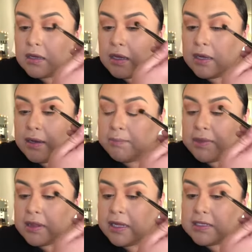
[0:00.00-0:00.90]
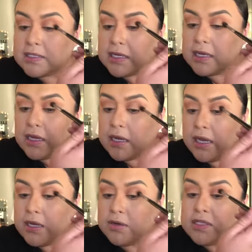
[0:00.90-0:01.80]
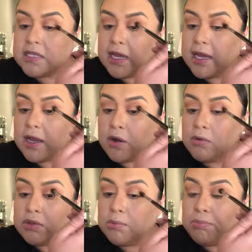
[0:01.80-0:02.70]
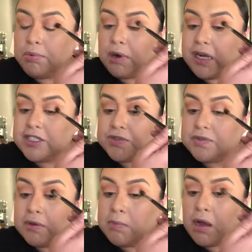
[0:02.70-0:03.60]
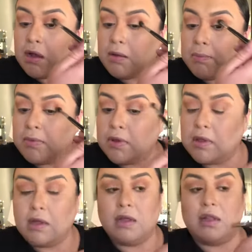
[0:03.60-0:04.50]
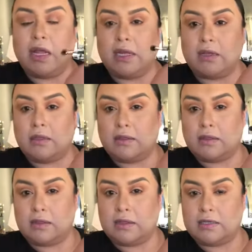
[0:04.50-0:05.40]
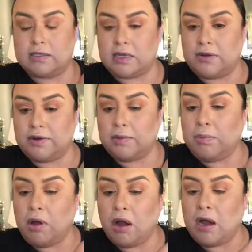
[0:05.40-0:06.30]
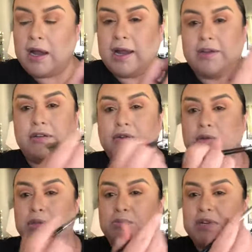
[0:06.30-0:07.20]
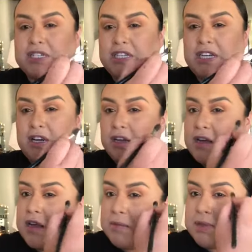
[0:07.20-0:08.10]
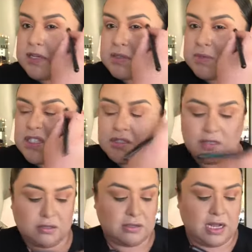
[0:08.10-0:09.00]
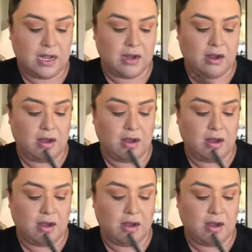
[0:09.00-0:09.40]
and then blend it. And notice I hold the brush from like this outer part. I don't hold the brush here because once you do that,